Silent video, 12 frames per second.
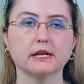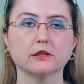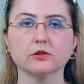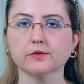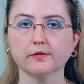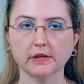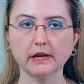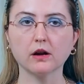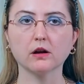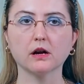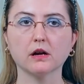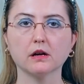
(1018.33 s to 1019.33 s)
at the
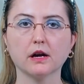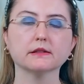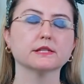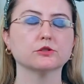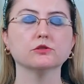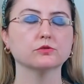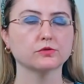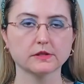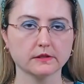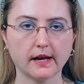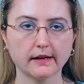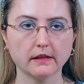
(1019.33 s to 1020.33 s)
Riviera unless you use the
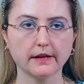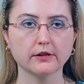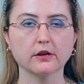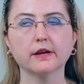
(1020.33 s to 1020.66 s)
Skyliner,